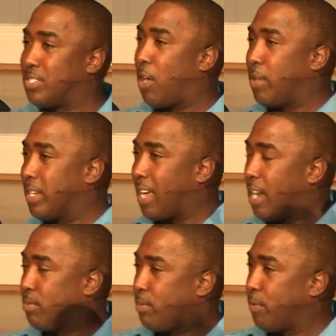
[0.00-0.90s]
starting
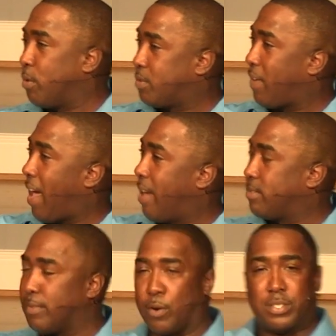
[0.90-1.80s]
kind of from verse
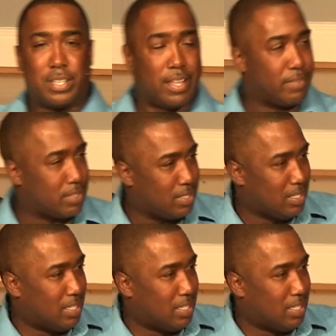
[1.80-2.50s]
5 to verse 11.